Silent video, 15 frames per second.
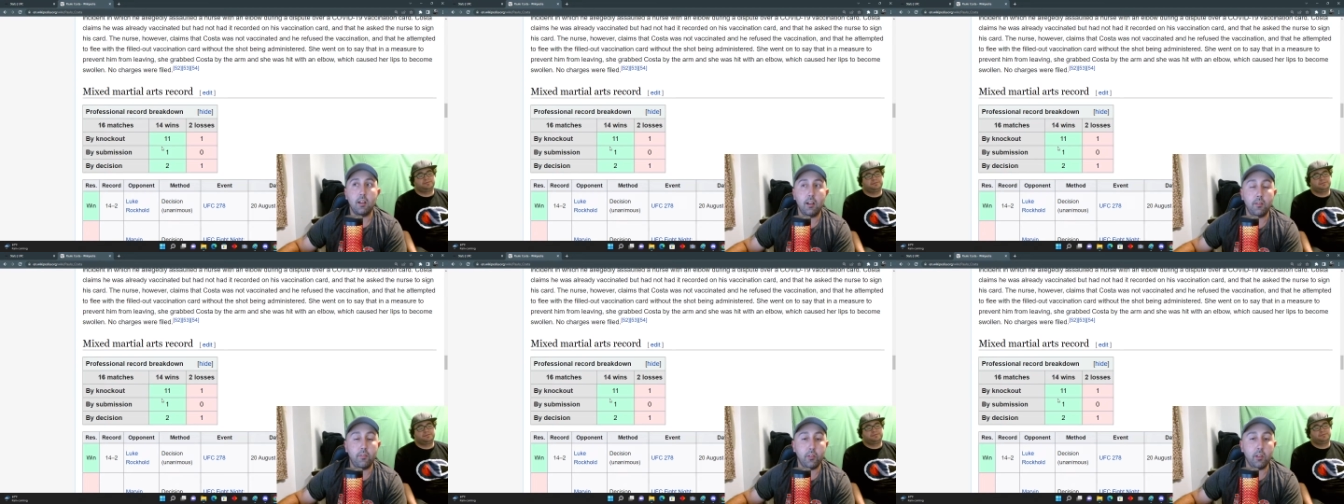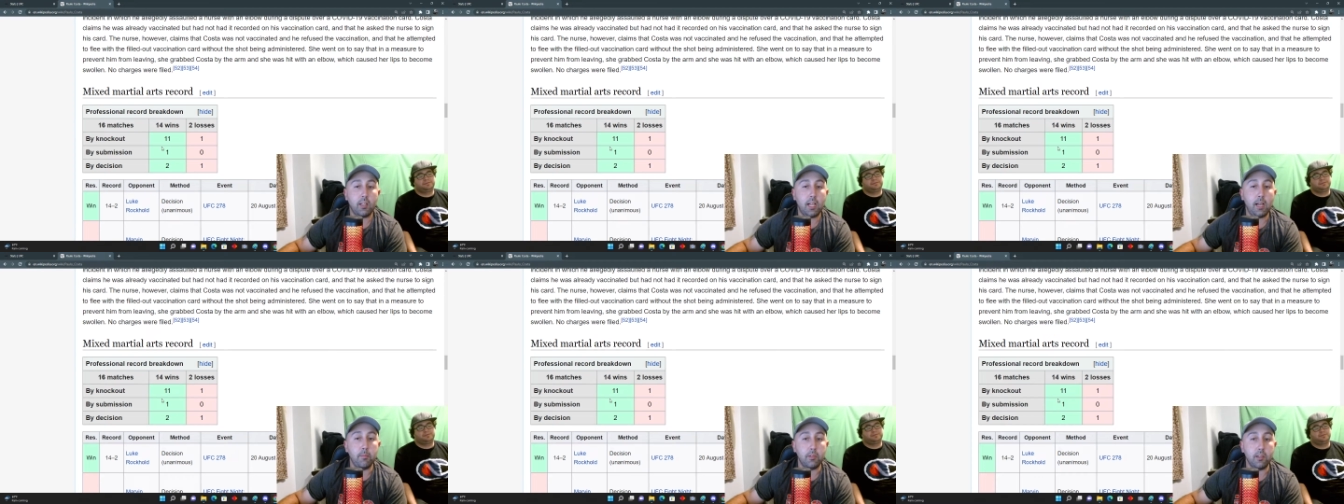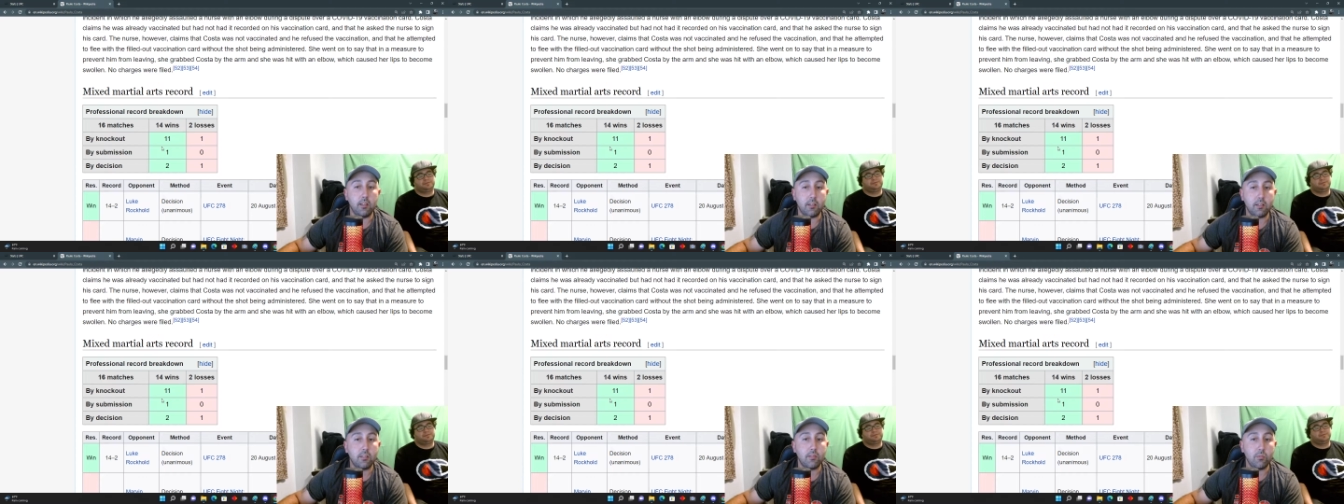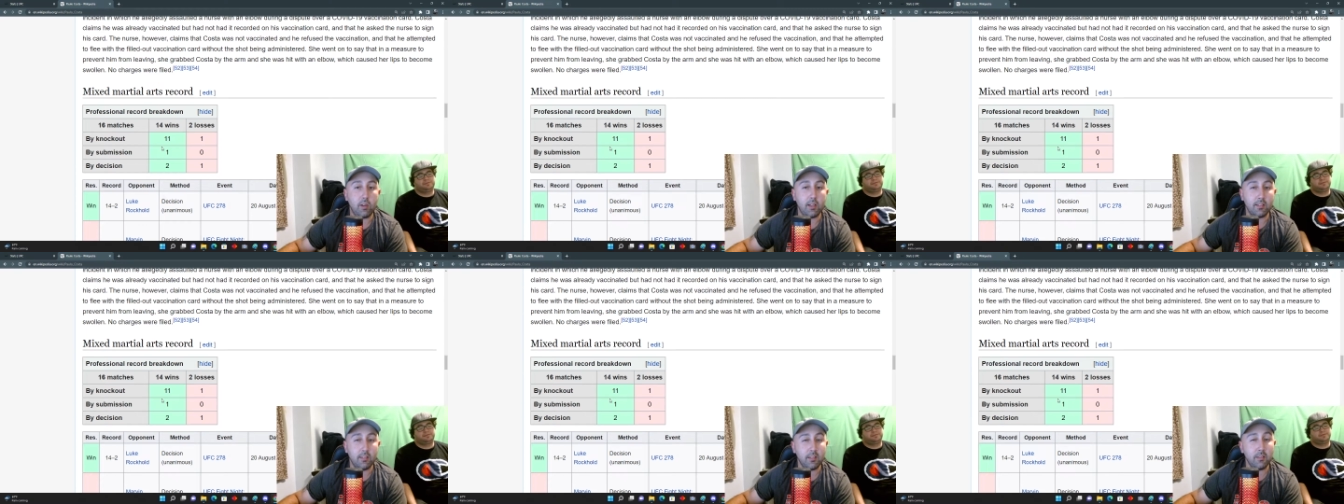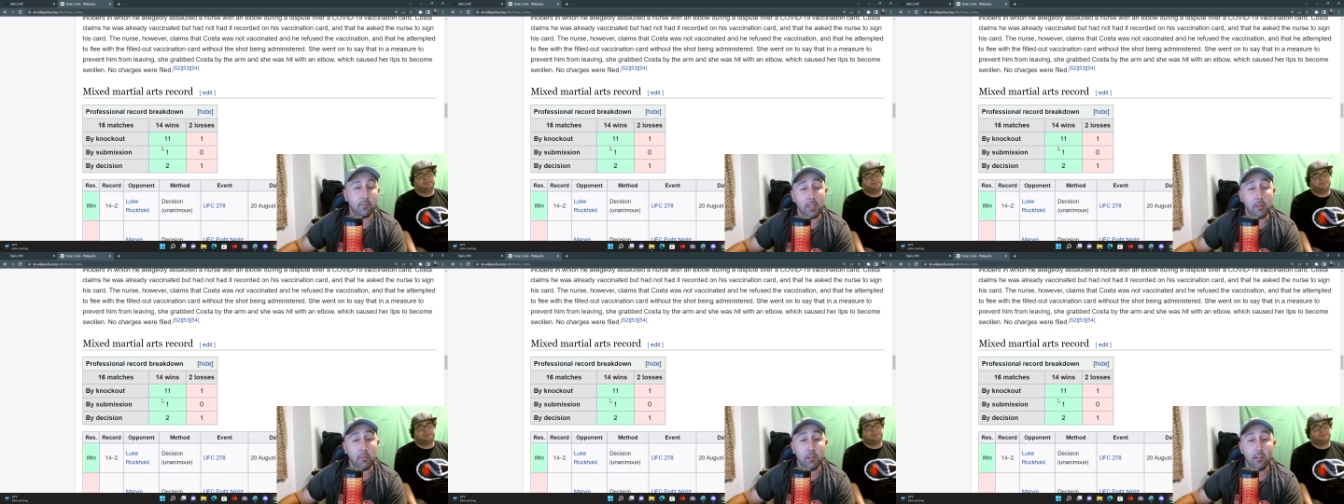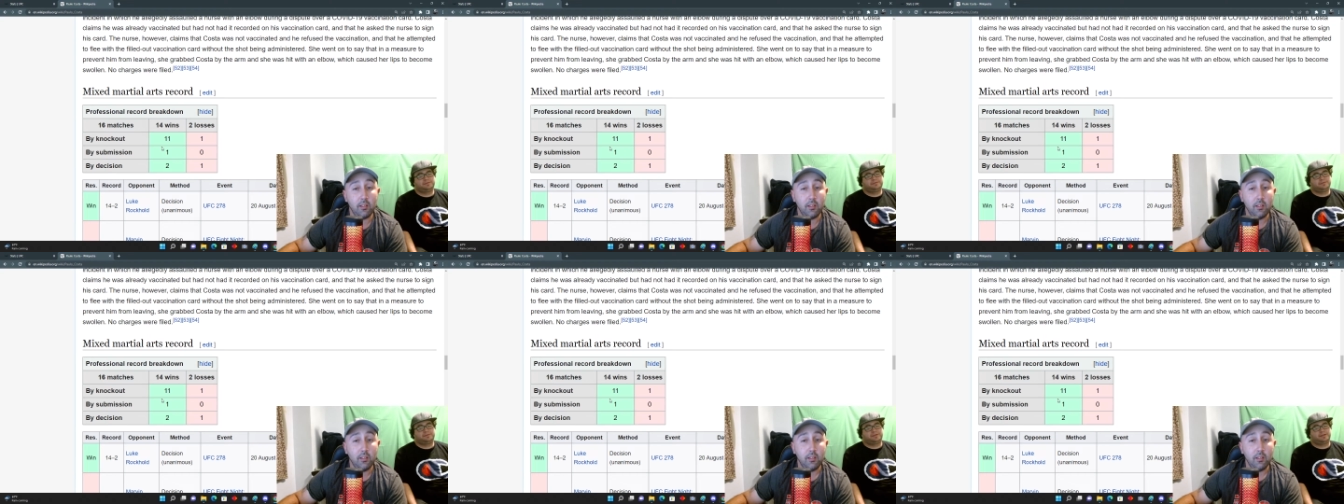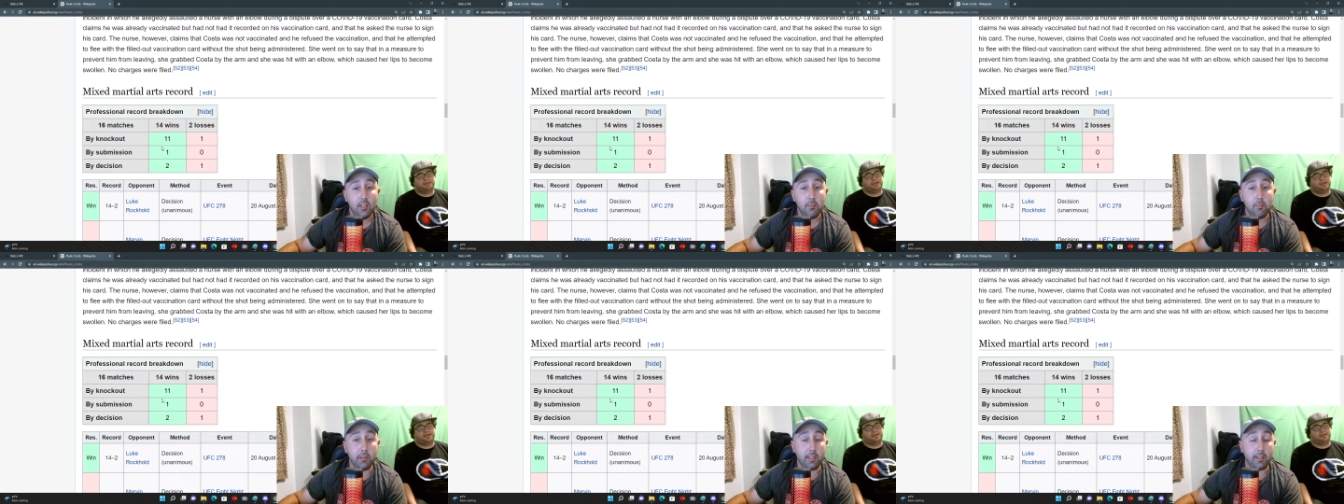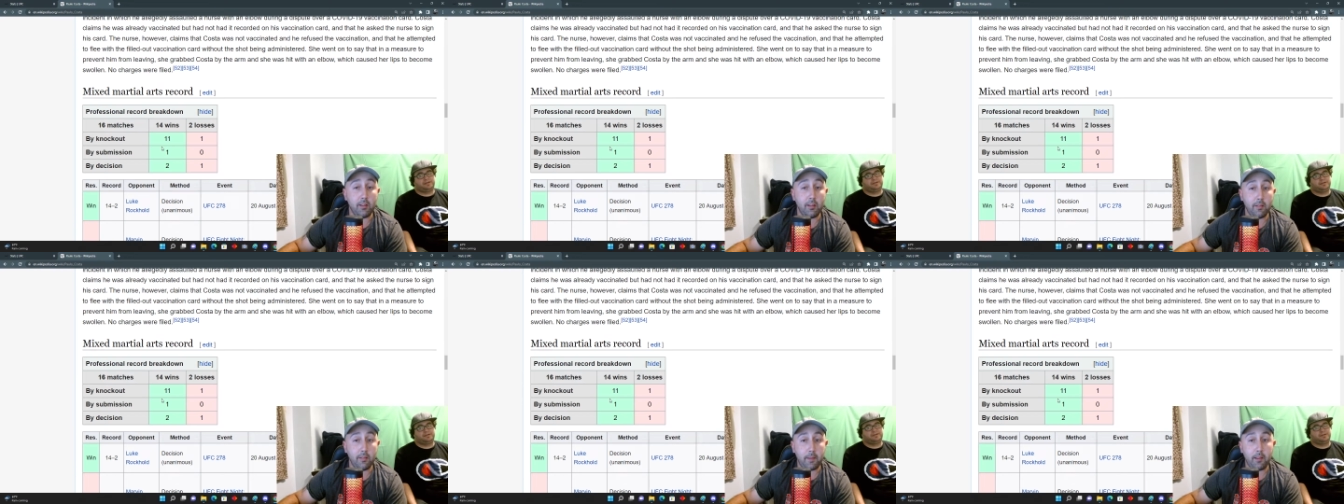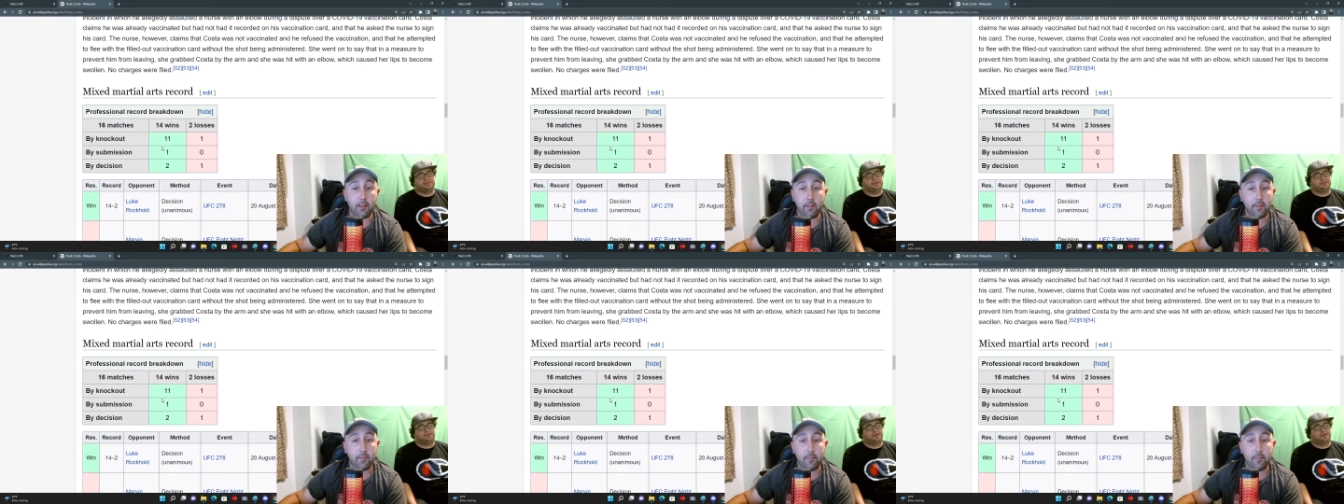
I feel like Khamzat's wrestling maybe, but like yeah,